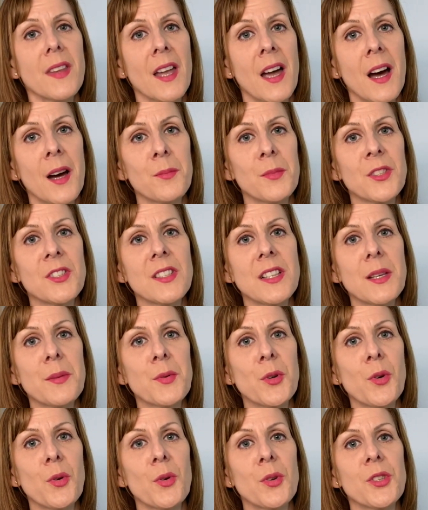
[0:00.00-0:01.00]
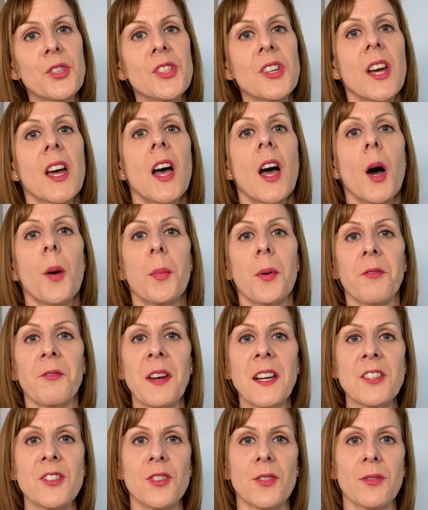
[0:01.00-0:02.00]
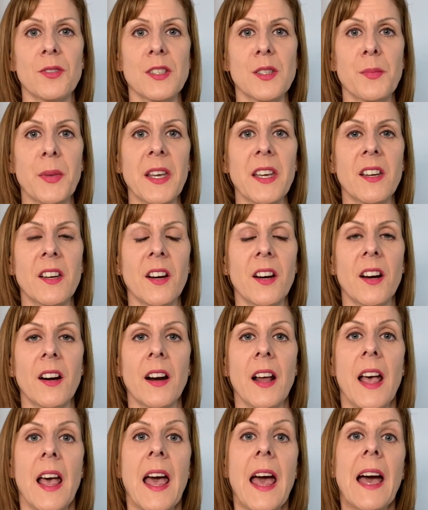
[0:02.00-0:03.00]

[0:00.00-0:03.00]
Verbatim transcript: I'm a sleep coach, a professional speaker,